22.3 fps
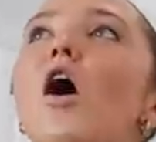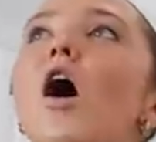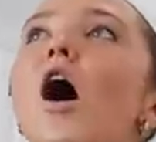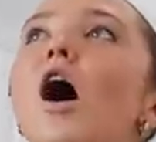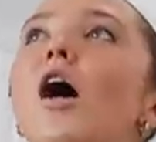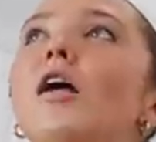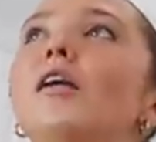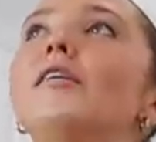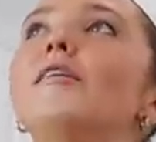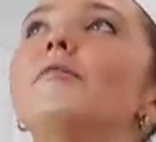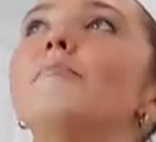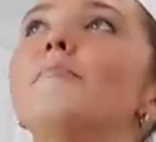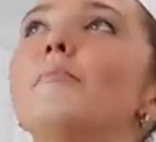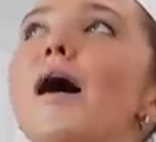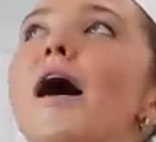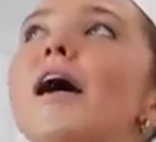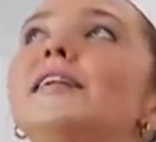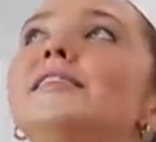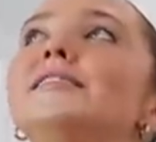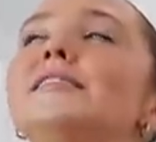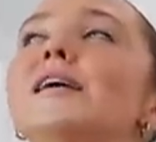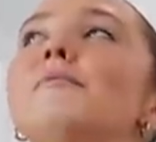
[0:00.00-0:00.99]
on
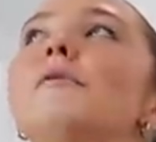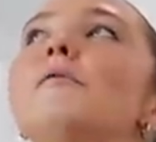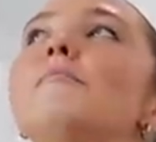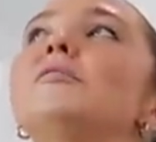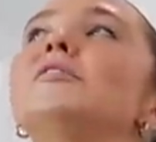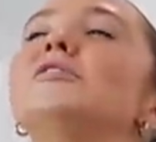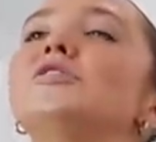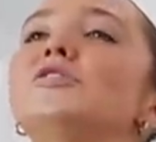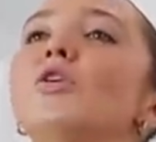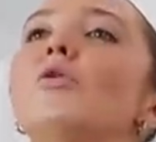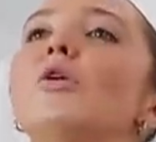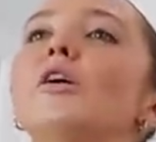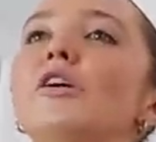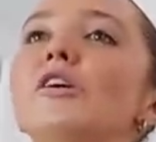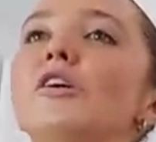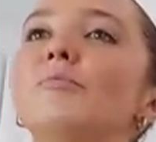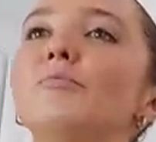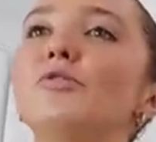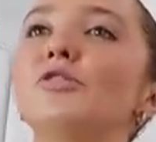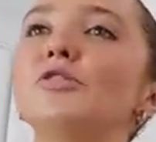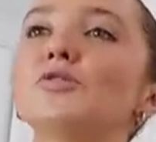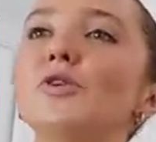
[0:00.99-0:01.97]
meds that made me so
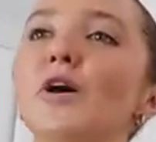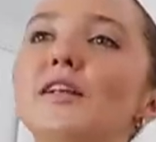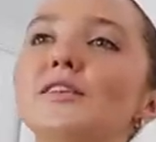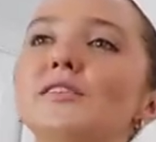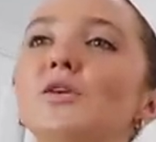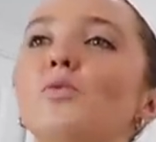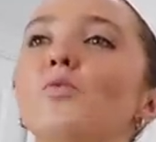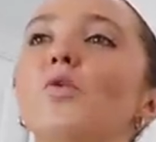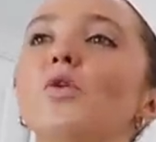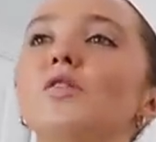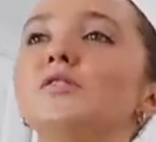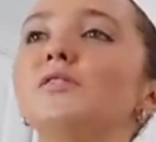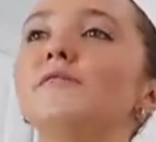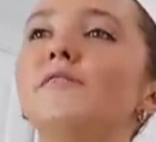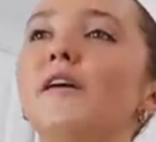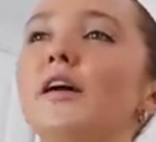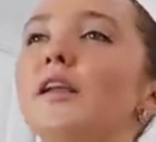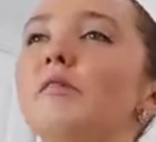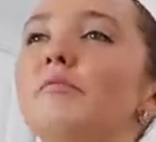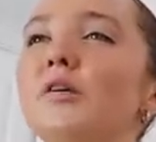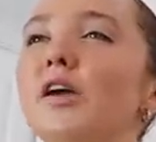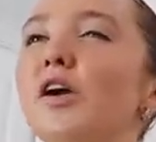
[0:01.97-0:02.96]
irritable, so I just like, wasn't
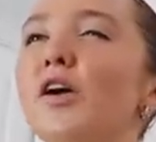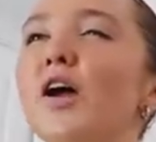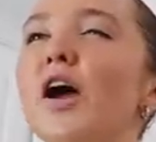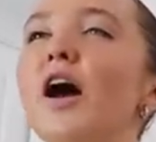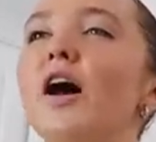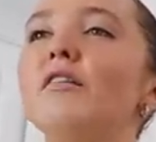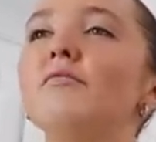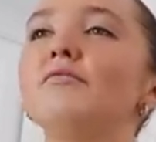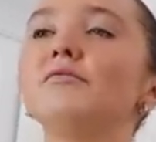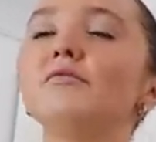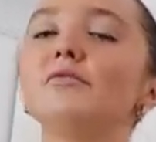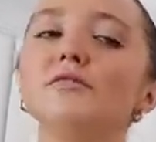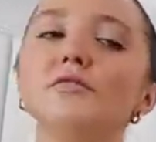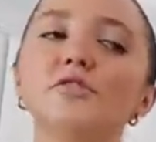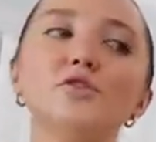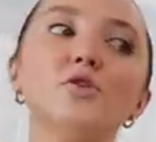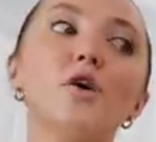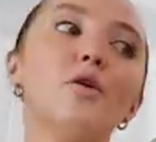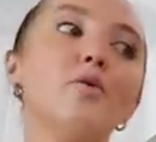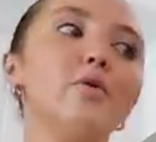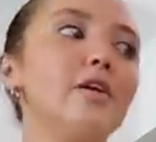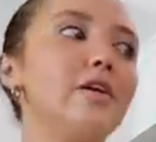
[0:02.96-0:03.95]
fun to be around.
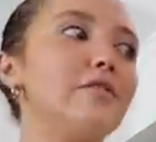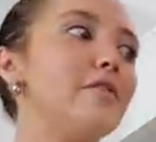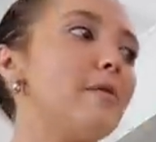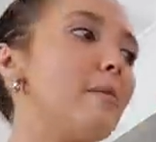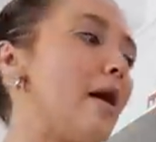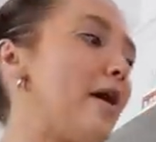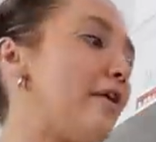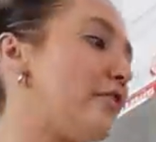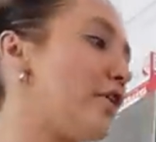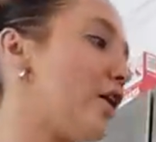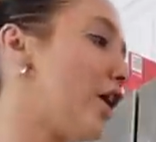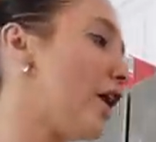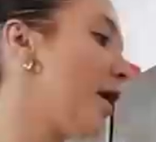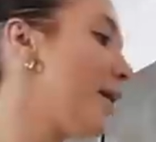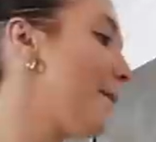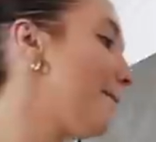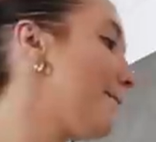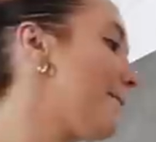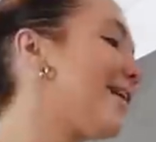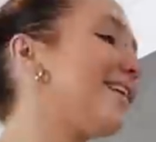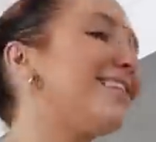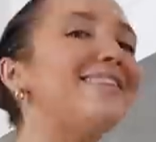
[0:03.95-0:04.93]
So I really feel bad for
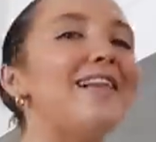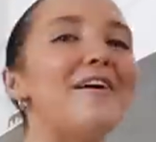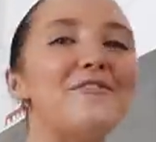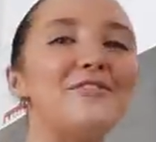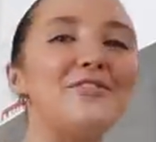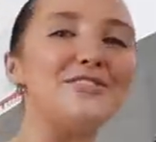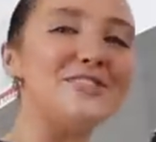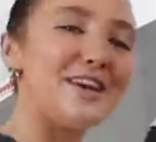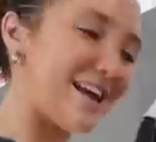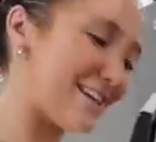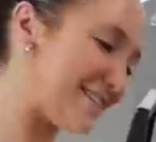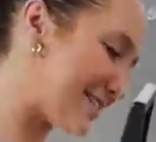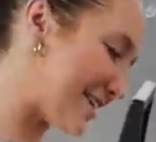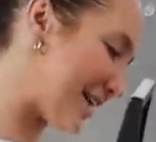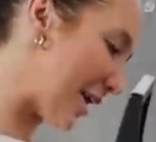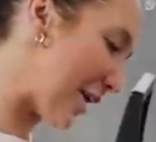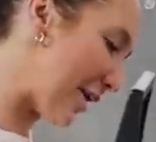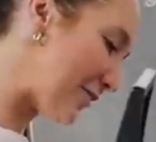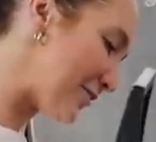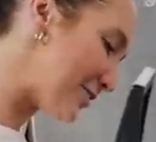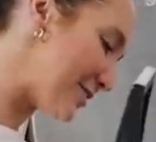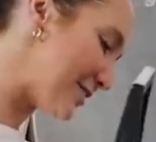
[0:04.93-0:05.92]
her, but love you, Jess, you
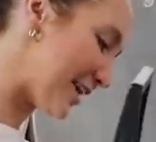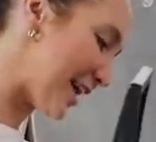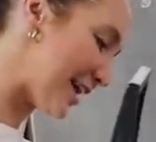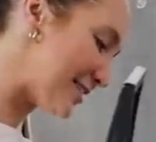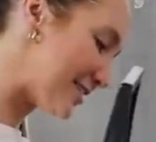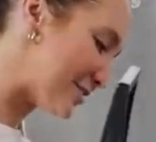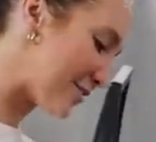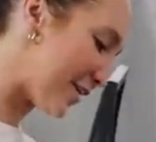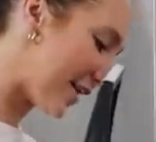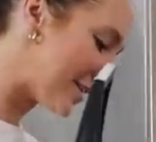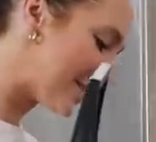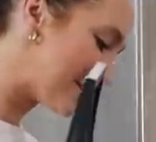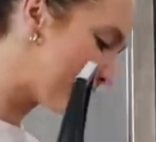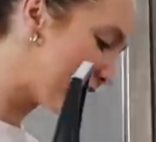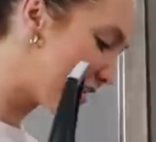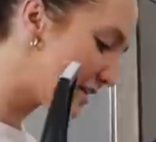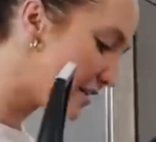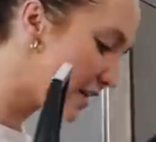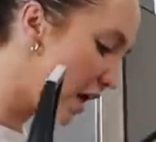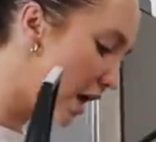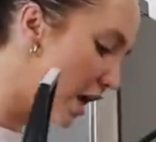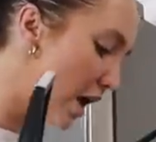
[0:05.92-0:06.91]
know, in case she's watching
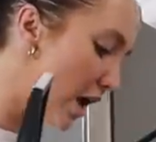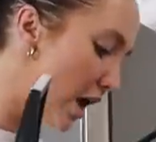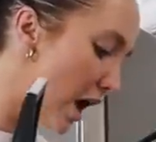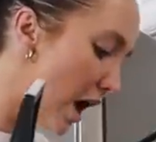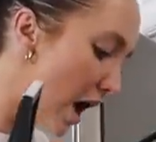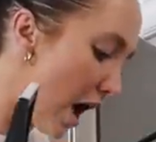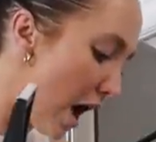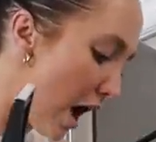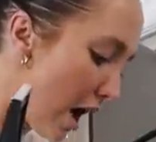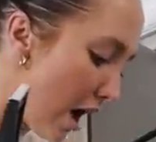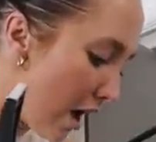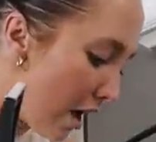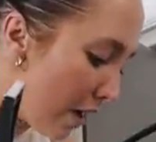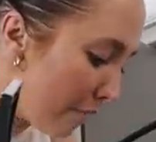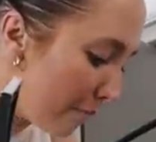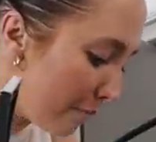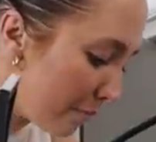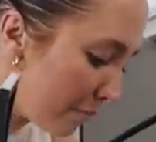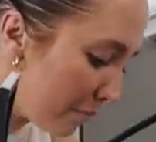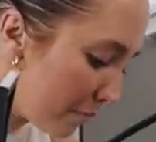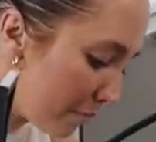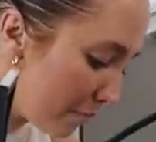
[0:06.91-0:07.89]
this.
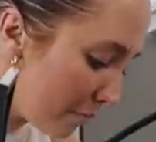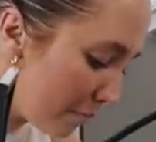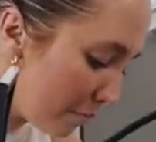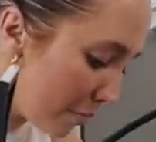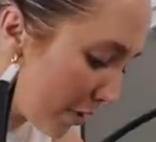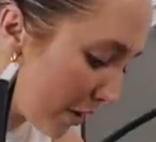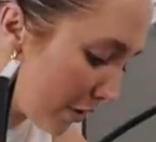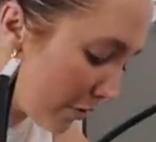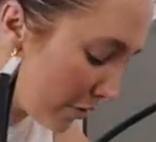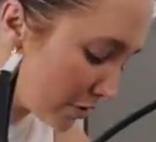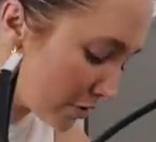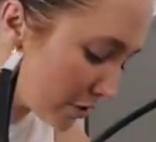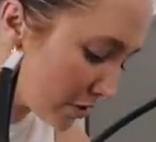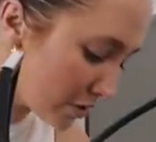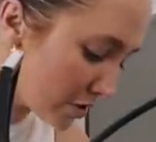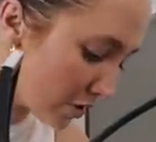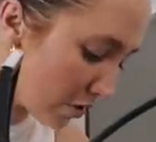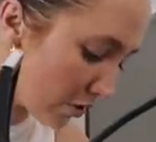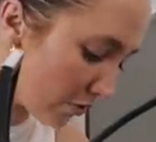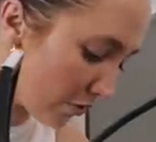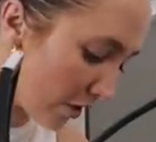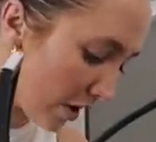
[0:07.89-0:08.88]
Um, but it was just
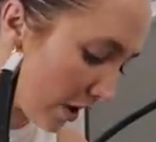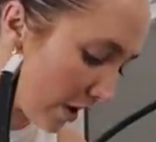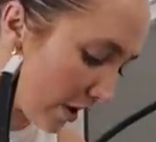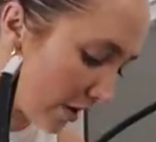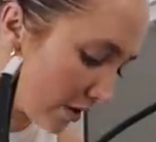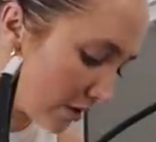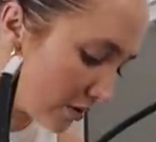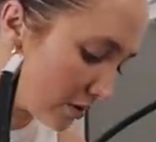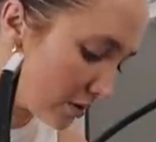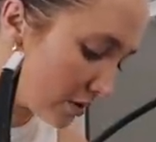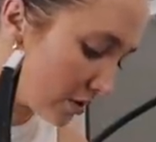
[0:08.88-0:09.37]
so fun,